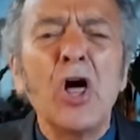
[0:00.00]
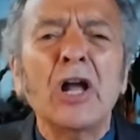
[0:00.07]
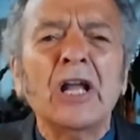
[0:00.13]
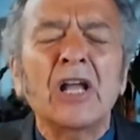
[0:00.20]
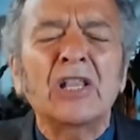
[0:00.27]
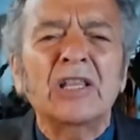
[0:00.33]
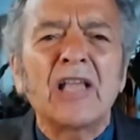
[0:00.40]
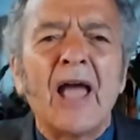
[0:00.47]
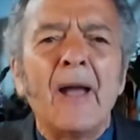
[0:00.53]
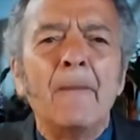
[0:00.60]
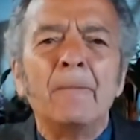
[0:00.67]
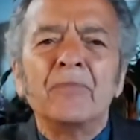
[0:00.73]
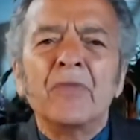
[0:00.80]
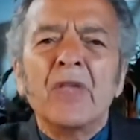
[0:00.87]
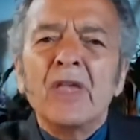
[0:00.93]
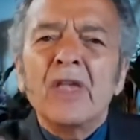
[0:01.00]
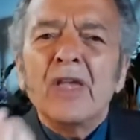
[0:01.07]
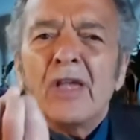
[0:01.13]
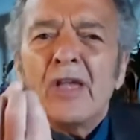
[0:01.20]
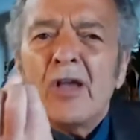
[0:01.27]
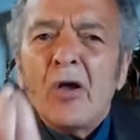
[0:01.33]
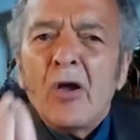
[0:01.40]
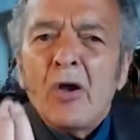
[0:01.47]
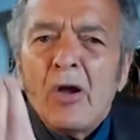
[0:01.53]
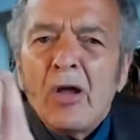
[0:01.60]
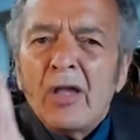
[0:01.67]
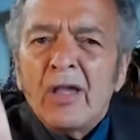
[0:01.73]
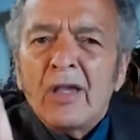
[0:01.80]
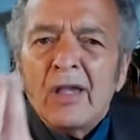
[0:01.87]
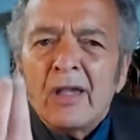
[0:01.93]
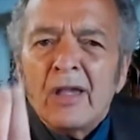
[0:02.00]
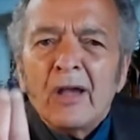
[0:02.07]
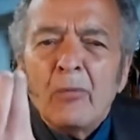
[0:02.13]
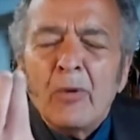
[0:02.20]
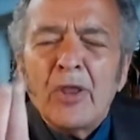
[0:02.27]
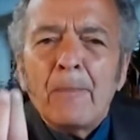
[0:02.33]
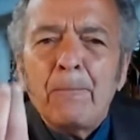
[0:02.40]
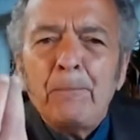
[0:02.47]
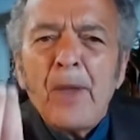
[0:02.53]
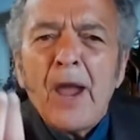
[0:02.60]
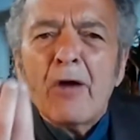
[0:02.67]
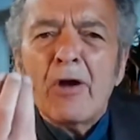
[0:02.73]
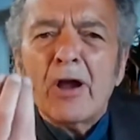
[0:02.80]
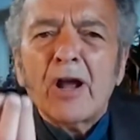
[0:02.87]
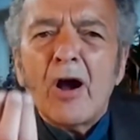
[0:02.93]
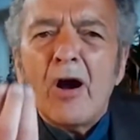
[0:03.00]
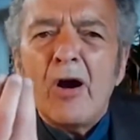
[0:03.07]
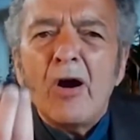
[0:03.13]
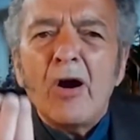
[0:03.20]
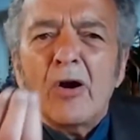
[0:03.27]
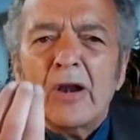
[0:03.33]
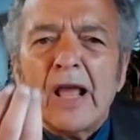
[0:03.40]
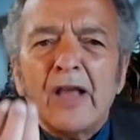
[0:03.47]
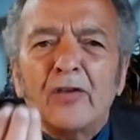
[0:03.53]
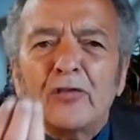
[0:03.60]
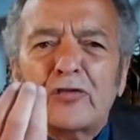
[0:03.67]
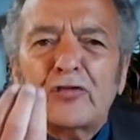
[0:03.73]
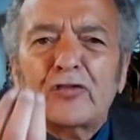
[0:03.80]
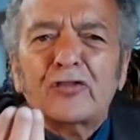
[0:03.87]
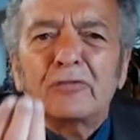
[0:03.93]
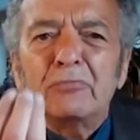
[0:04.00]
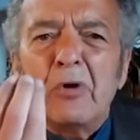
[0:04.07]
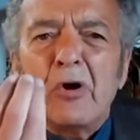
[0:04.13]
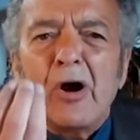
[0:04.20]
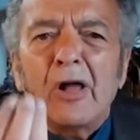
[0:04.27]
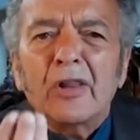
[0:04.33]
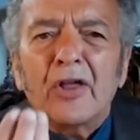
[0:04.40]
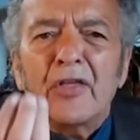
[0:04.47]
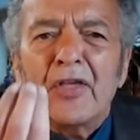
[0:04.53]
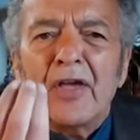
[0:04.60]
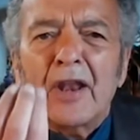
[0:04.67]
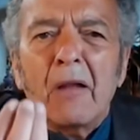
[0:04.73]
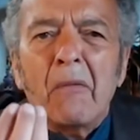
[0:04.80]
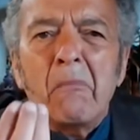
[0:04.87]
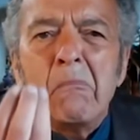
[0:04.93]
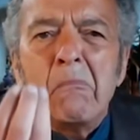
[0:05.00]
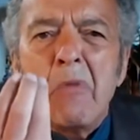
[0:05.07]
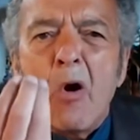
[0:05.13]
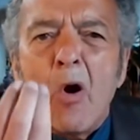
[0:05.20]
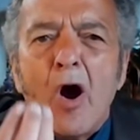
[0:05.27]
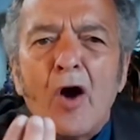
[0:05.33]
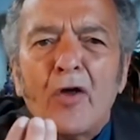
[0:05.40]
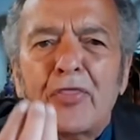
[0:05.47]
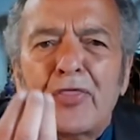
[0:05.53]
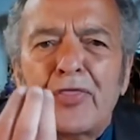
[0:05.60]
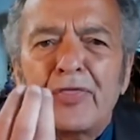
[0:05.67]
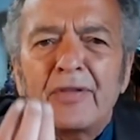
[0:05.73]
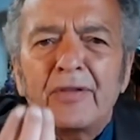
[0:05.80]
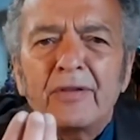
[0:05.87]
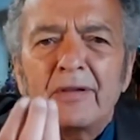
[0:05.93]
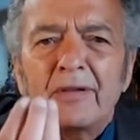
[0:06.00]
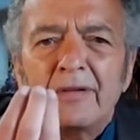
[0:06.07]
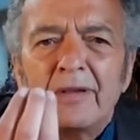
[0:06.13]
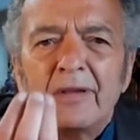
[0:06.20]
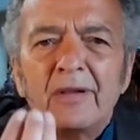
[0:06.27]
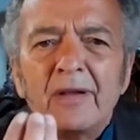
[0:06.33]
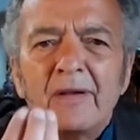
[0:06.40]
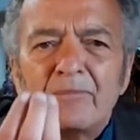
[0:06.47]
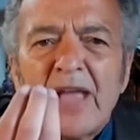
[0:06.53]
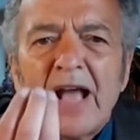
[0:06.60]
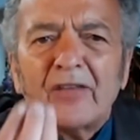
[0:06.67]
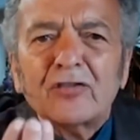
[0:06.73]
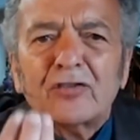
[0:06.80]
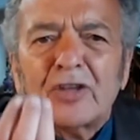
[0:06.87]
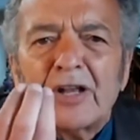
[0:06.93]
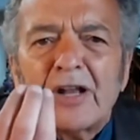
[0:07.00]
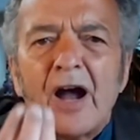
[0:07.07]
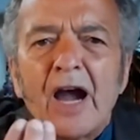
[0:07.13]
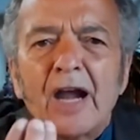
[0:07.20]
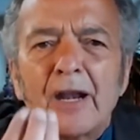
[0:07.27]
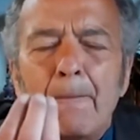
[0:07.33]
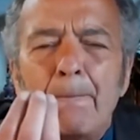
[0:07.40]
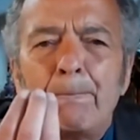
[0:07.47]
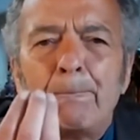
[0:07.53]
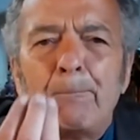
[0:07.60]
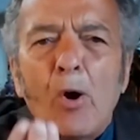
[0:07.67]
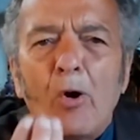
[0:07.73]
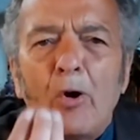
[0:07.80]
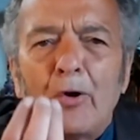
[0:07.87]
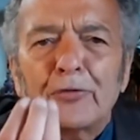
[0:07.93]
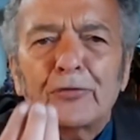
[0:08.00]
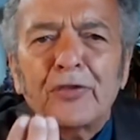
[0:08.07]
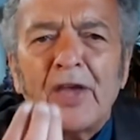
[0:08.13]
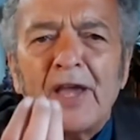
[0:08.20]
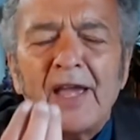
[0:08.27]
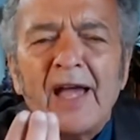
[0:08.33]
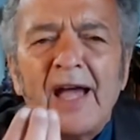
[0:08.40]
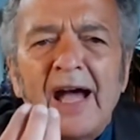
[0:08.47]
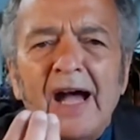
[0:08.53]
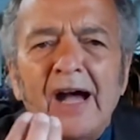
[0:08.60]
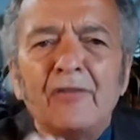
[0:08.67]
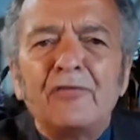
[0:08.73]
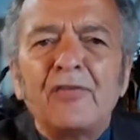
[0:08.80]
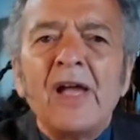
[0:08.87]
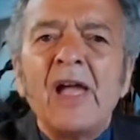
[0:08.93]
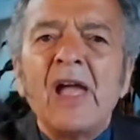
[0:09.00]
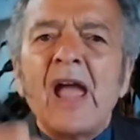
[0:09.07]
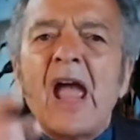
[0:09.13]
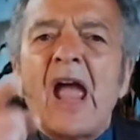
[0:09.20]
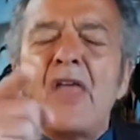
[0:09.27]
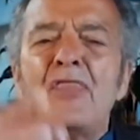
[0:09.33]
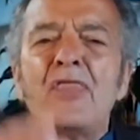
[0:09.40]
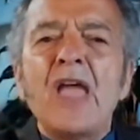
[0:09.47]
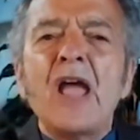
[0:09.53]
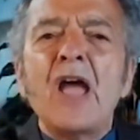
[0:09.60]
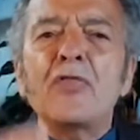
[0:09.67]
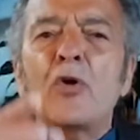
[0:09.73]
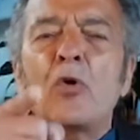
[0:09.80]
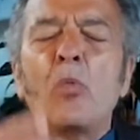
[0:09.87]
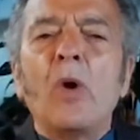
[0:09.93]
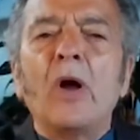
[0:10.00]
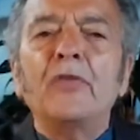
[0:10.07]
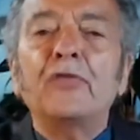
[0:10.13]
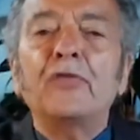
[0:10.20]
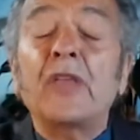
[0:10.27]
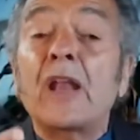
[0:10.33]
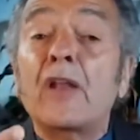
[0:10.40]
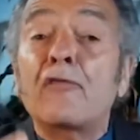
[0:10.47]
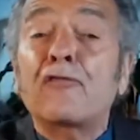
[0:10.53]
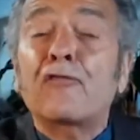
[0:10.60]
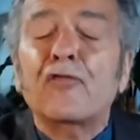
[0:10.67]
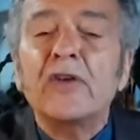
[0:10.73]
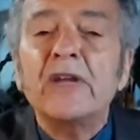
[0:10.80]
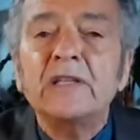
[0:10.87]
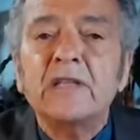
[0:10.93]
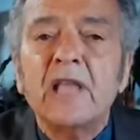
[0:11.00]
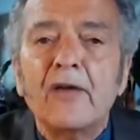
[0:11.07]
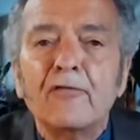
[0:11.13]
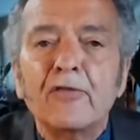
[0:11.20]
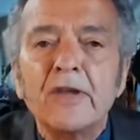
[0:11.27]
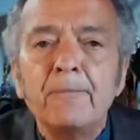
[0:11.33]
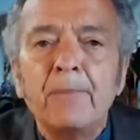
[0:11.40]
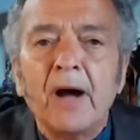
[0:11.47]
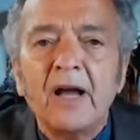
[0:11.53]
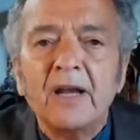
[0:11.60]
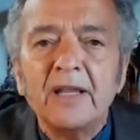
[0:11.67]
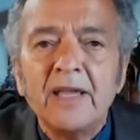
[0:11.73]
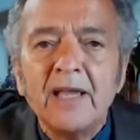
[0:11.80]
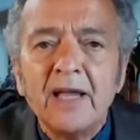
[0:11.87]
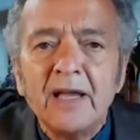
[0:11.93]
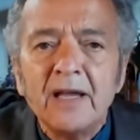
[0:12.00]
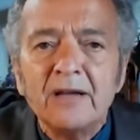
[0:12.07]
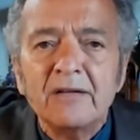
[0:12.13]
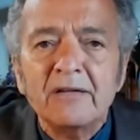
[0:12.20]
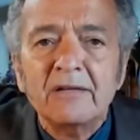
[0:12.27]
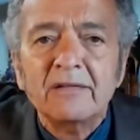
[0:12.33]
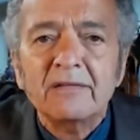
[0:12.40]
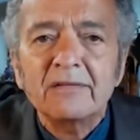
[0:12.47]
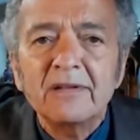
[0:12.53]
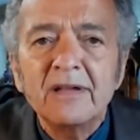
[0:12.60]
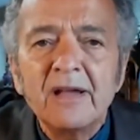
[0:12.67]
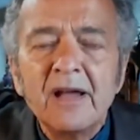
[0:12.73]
Look at them with a pair of cojones smaller than a moth. That's the kind of balls they have. And they're the ones that have freaked everybody out.